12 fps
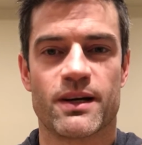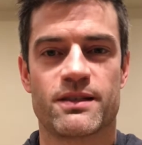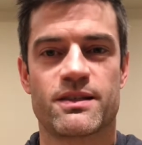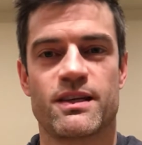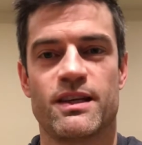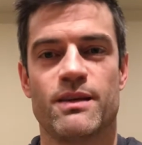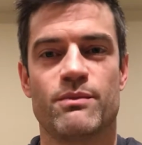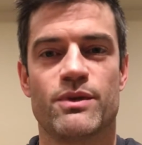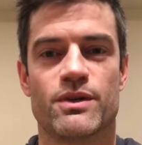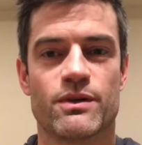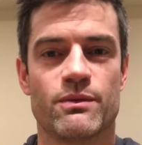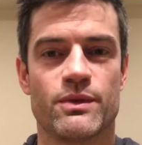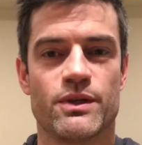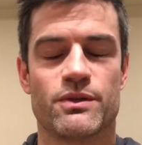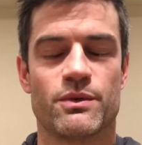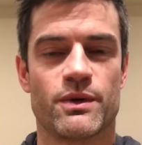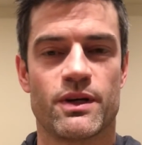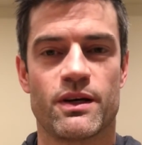scheme when you're
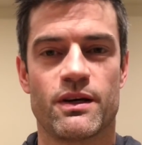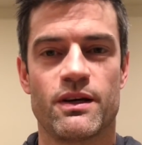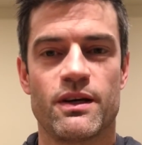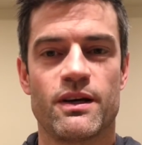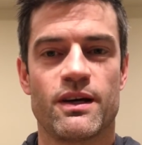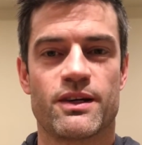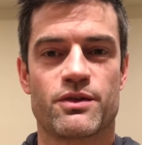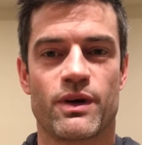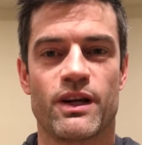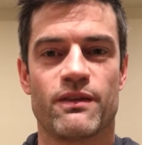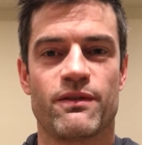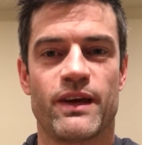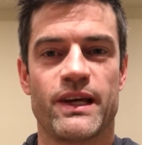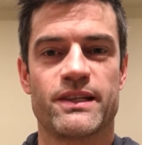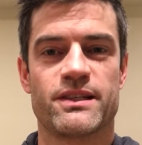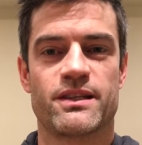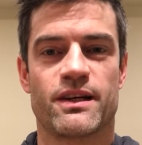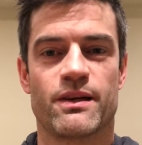doing a training
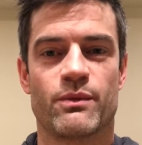phase.